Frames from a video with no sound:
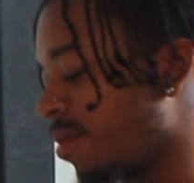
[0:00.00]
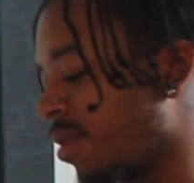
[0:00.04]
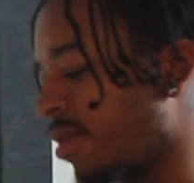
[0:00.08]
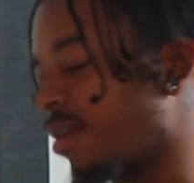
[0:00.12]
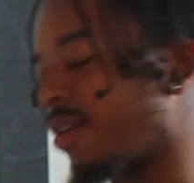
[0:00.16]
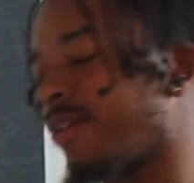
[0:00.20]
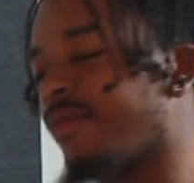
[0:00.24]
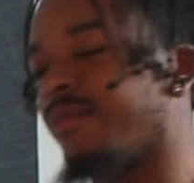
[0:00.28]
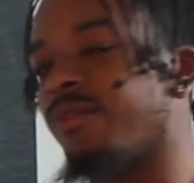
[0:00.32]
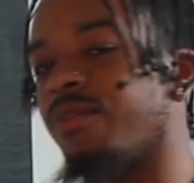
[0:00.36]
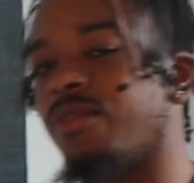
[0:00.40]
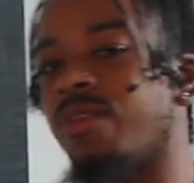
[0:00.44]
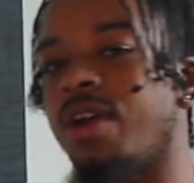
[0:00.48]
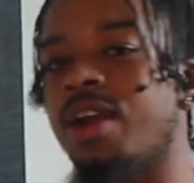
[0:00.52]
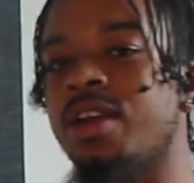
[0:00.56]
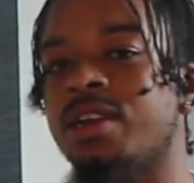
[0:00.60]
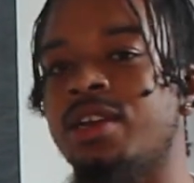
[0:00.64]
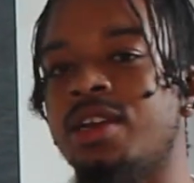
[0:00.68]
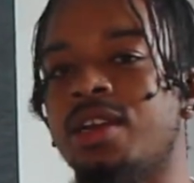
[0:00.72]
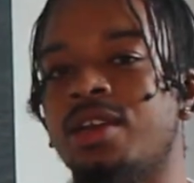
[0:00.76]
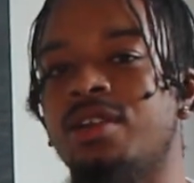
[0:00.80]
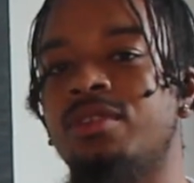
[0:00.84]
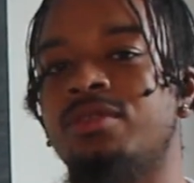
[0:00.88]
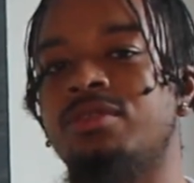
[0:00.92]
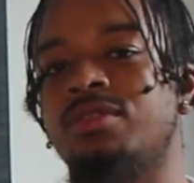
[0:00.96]
but right
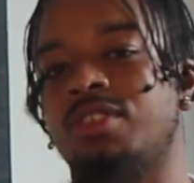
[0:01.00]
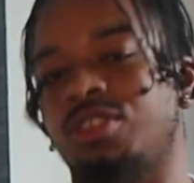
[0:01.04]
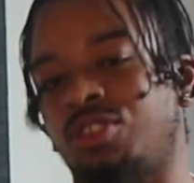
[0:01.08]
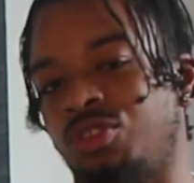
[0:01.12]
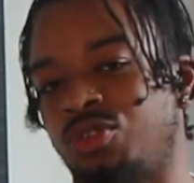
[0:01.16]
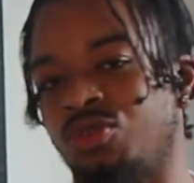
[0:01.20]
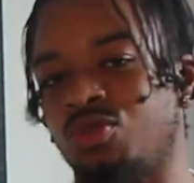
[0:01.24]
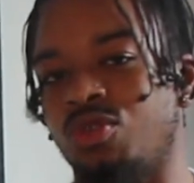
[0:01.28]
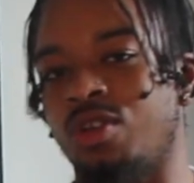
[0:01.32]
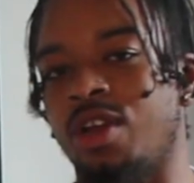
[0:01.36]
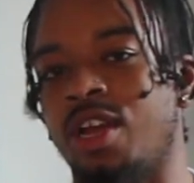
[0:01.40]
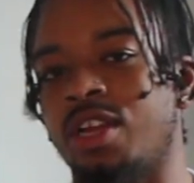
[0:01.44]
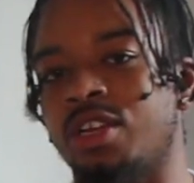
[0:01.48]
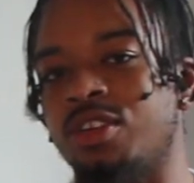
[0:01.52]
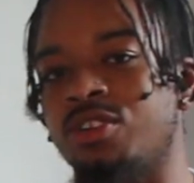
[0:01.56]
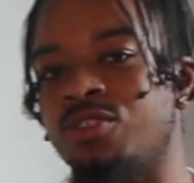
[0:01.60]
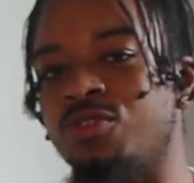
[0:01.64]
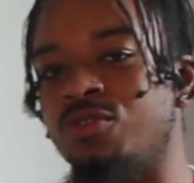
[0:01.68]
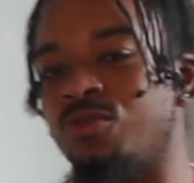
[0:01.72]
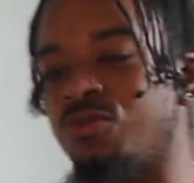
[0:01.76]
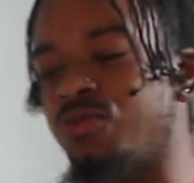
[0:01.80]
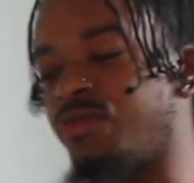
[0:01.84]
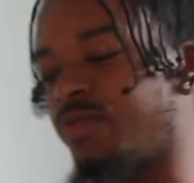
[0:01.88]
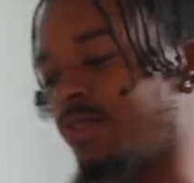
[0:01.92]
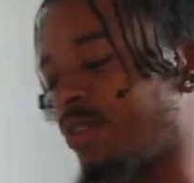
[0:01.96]
now, this is gonna have to be,
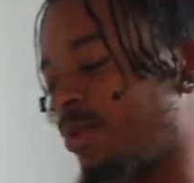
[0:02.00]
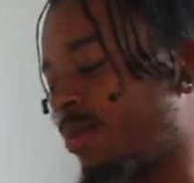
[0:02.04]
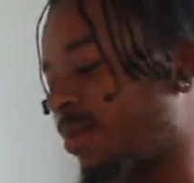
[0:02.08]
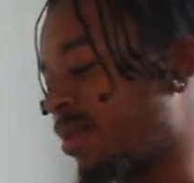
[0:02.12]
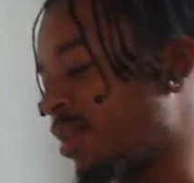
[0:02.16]
you feel